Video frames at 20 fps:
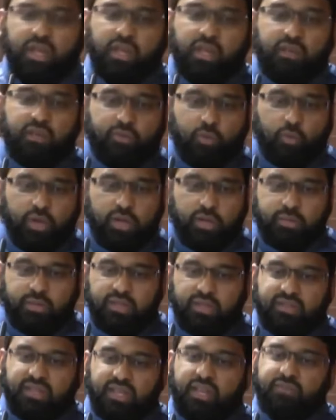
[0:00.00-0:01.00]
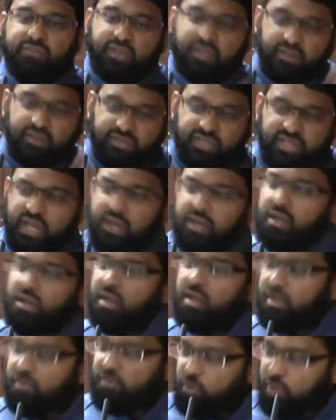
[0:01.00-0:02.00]
If you want to be safe, give $10.
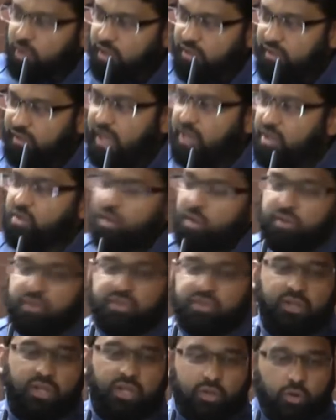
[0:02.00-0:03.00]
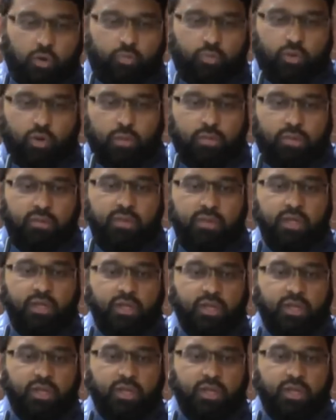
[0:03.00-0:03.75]
If you give $8 a day, no problem.